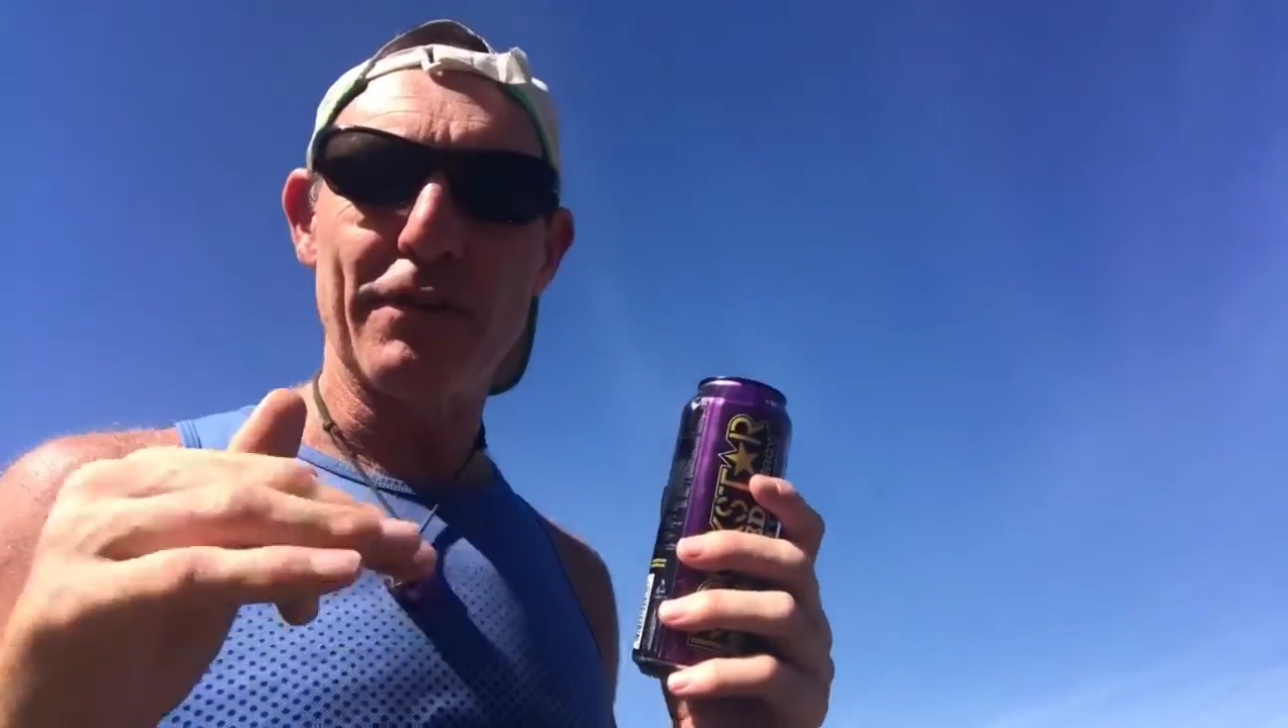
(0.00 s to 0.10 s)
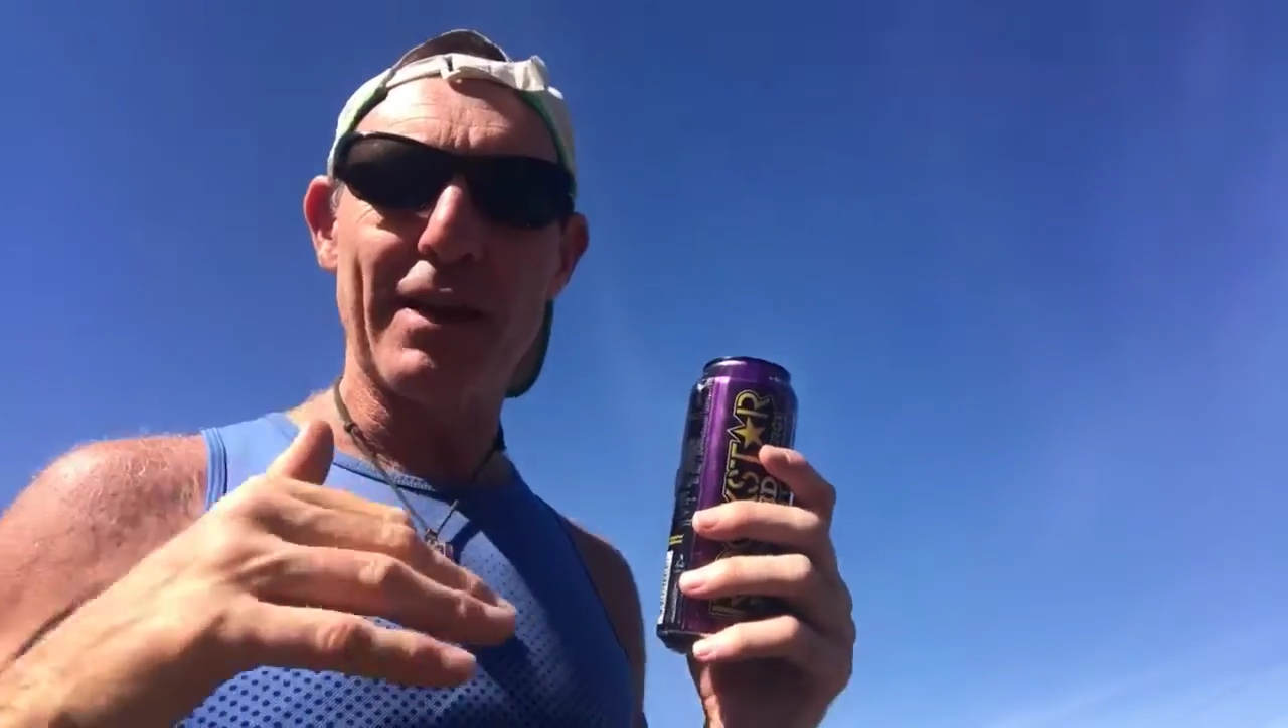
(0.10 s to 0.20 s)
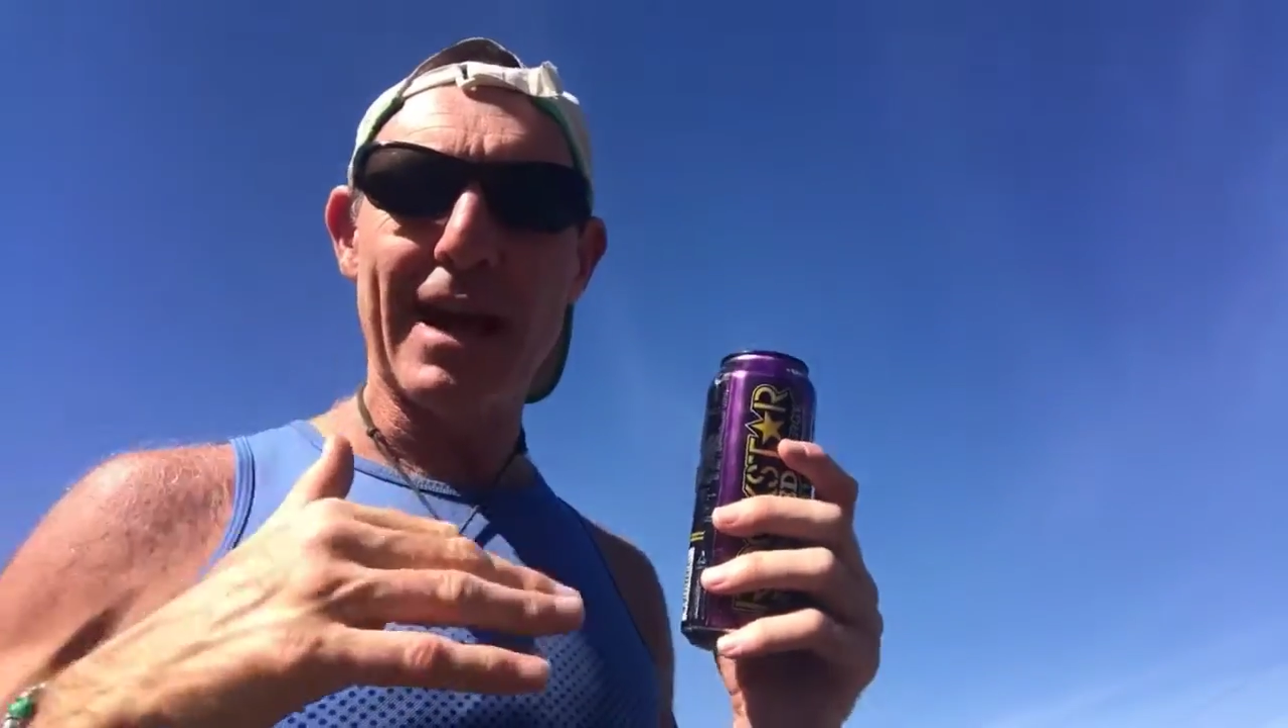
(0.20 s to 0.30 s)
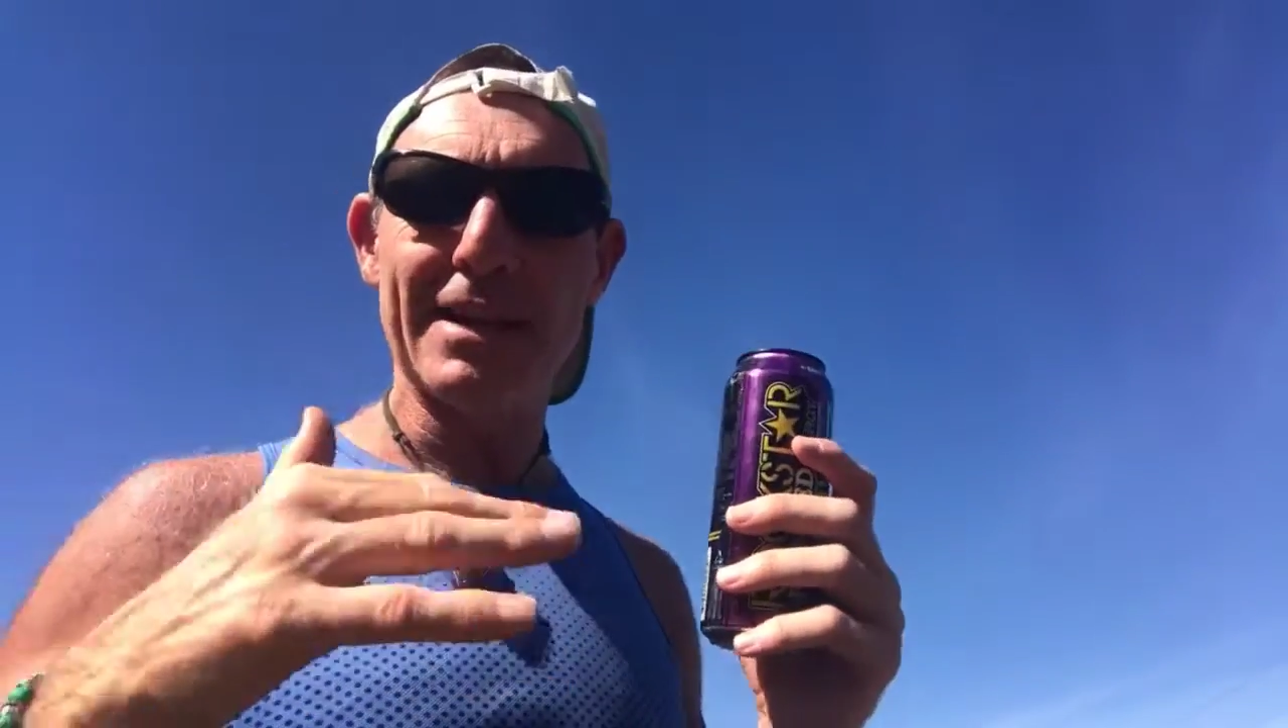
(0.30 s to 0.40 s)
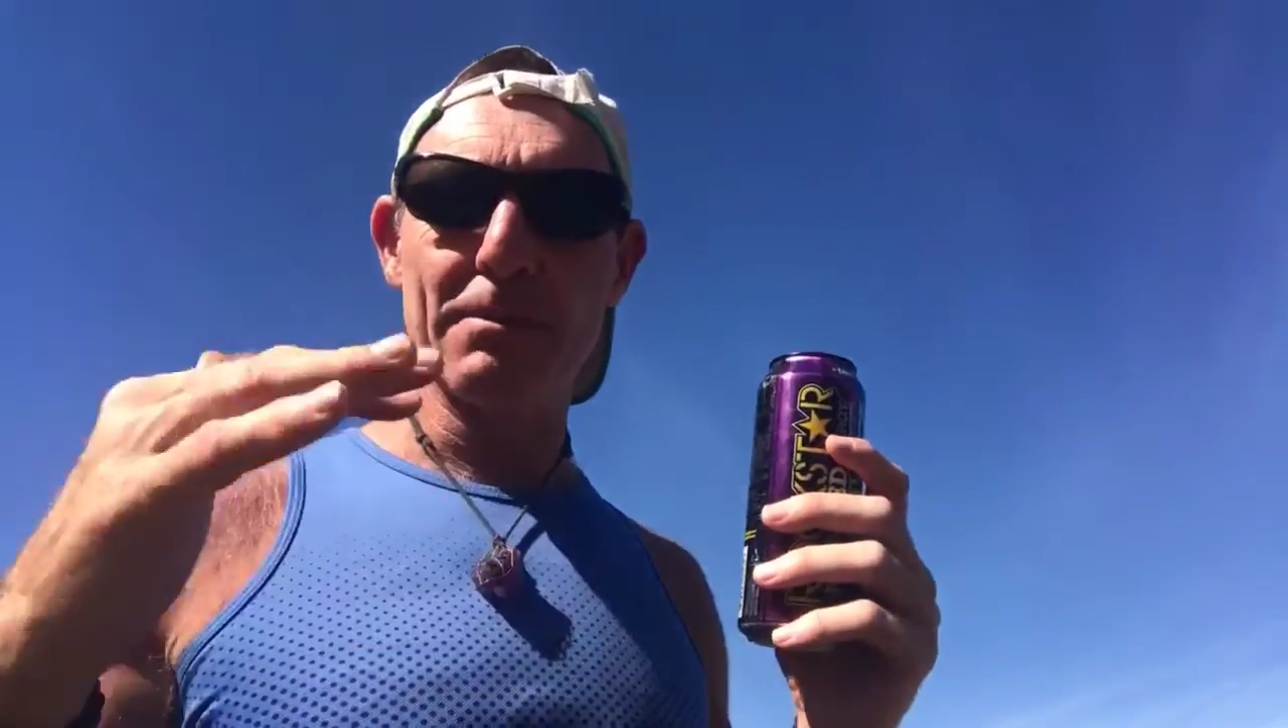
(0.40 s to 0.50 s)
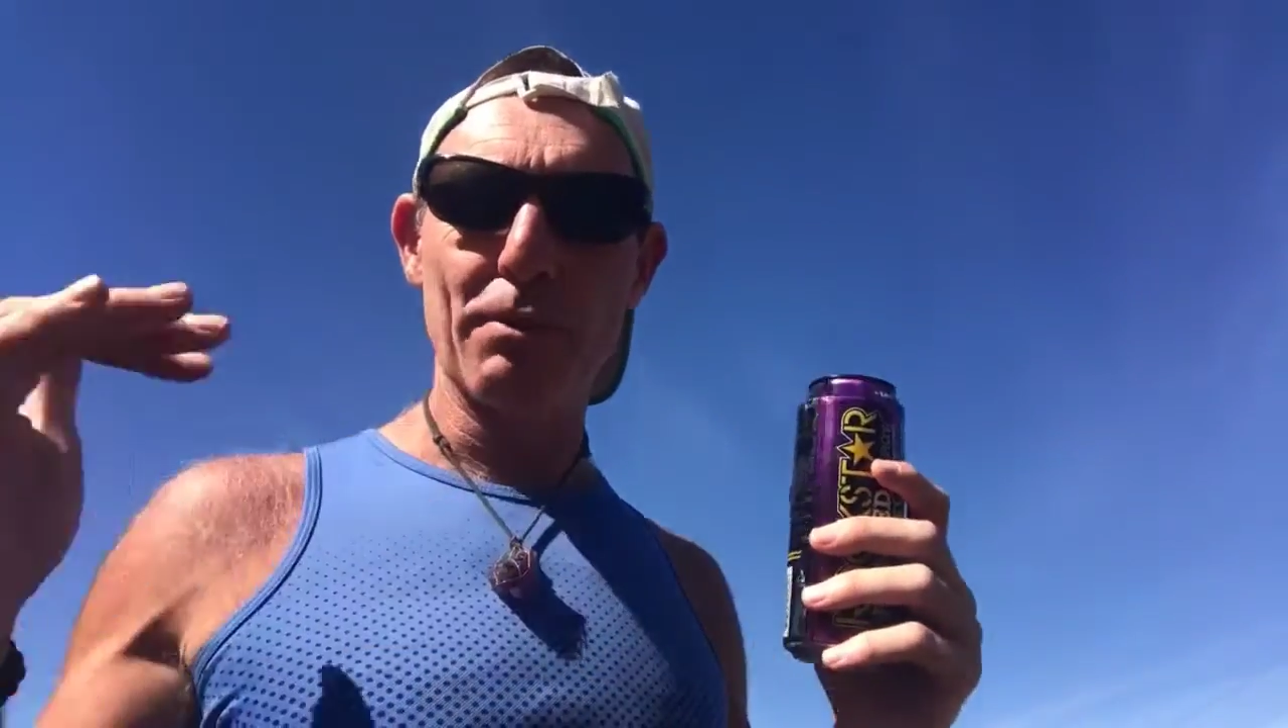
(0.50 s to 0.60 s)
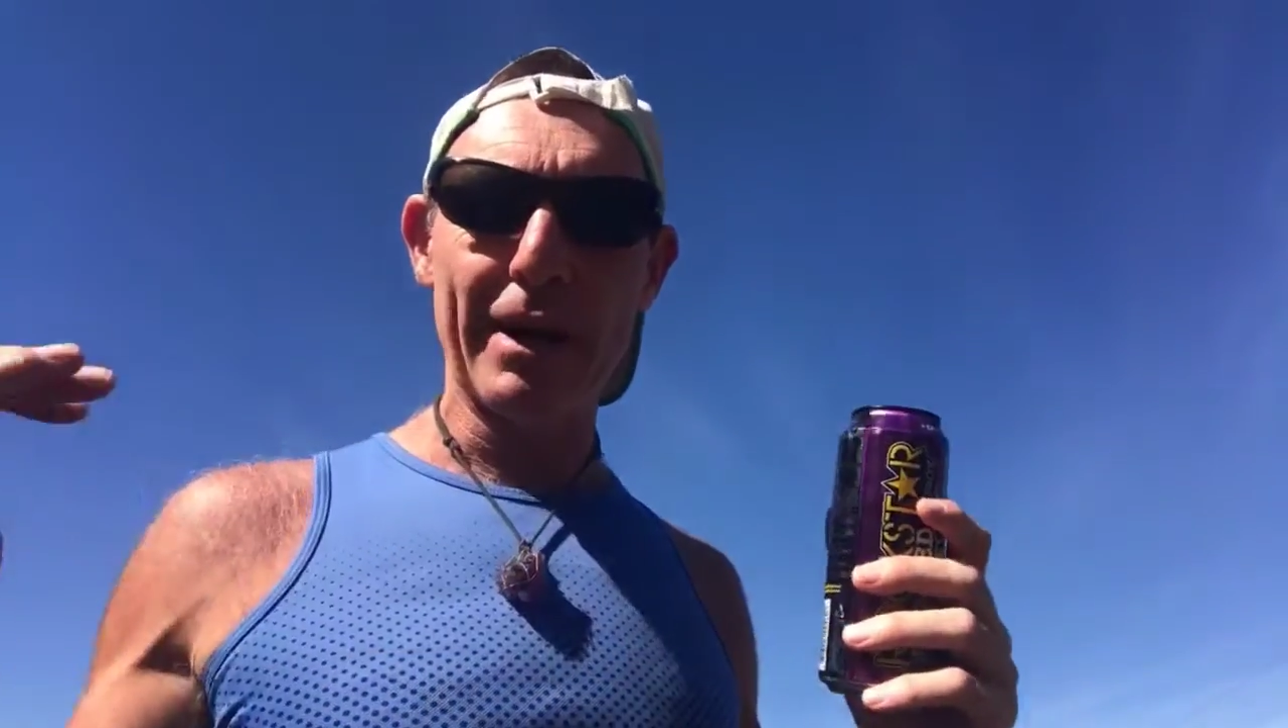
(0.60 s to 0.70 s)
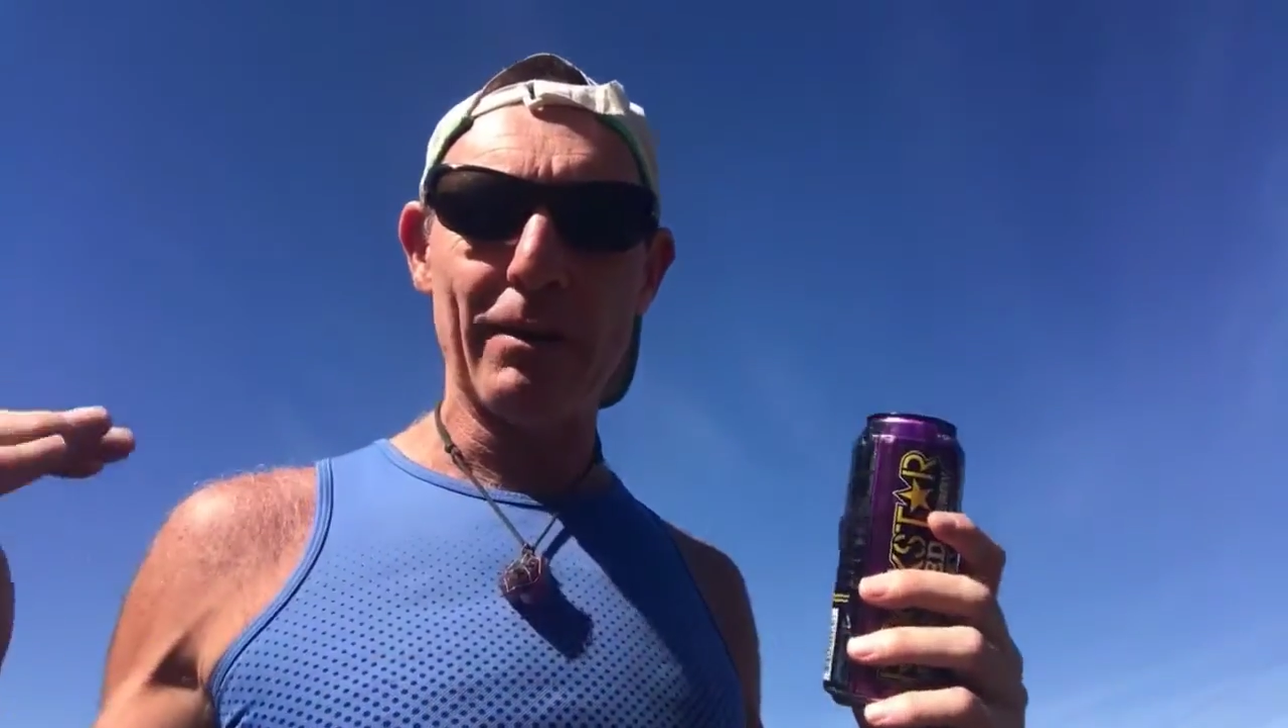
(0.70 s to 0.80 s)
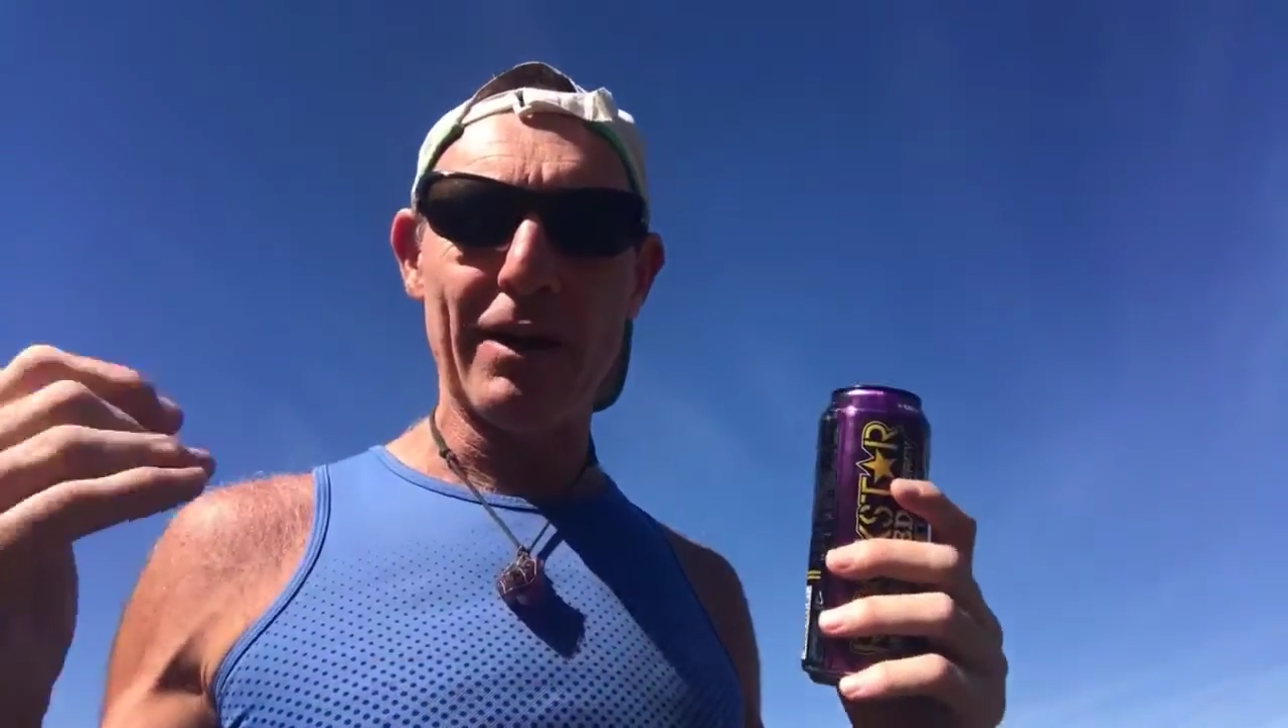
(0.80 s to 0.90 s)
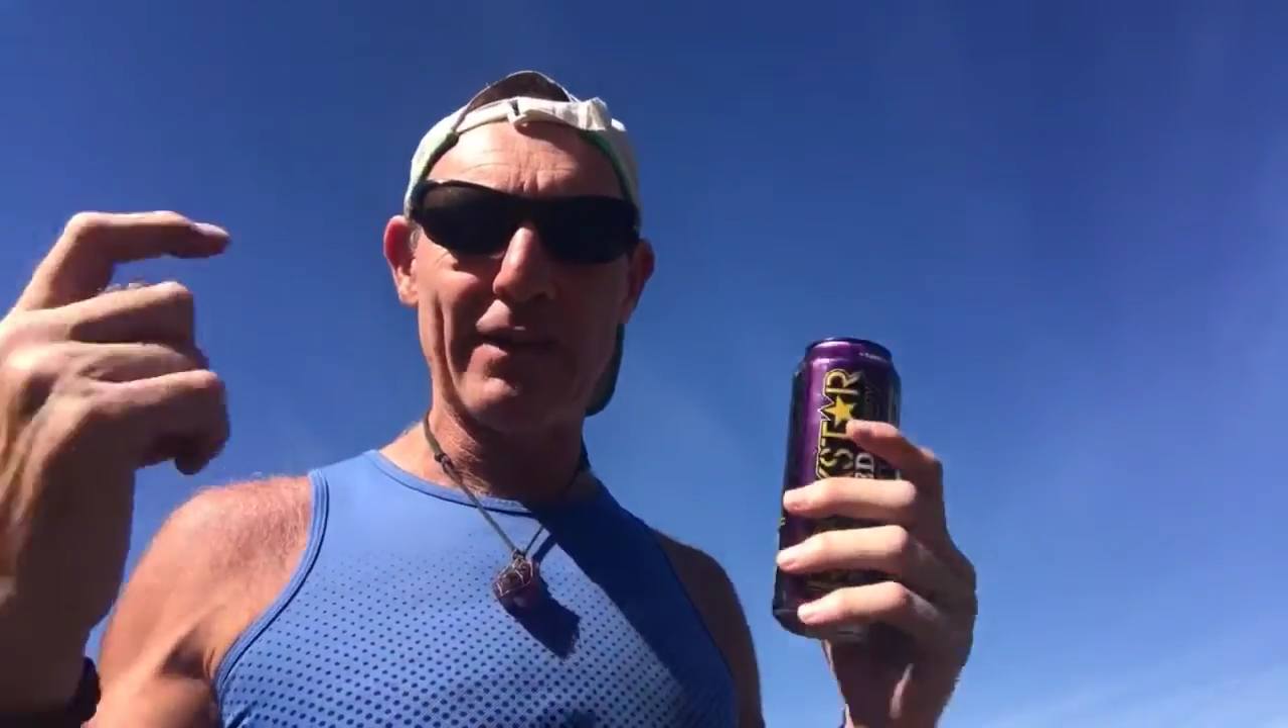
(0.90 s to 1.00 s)
it's very hard to
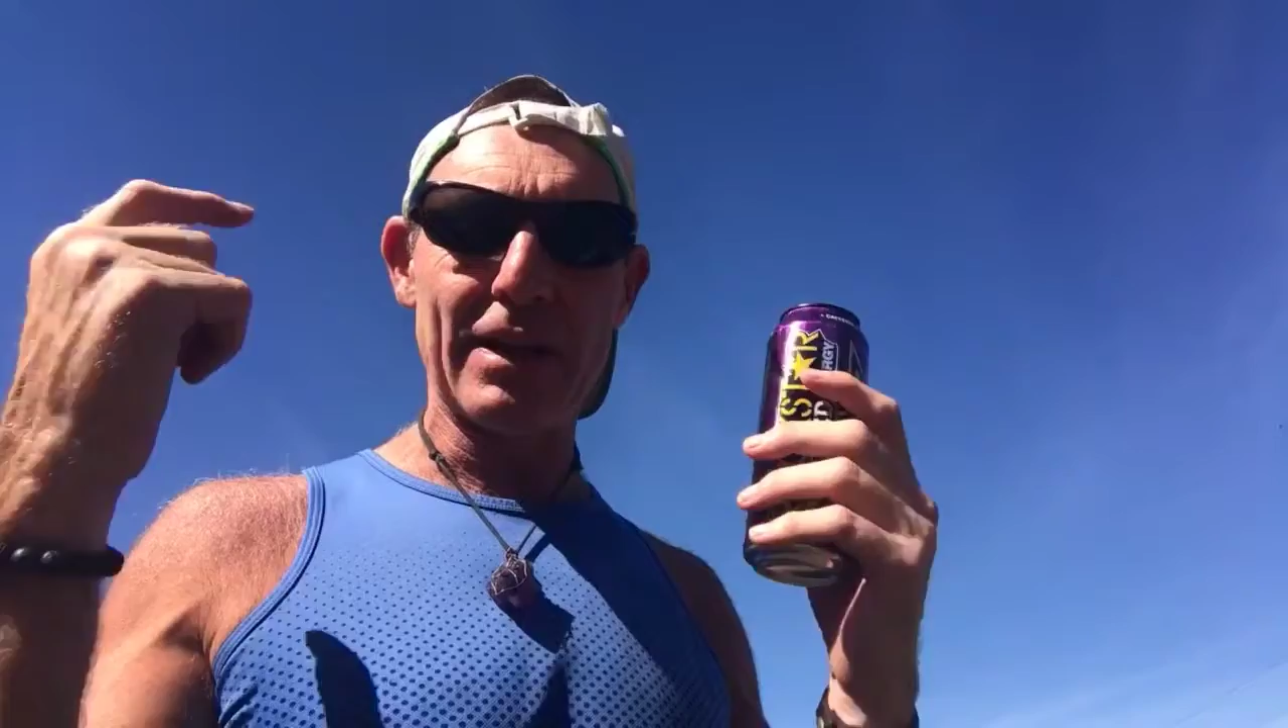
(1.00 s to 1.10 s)
break away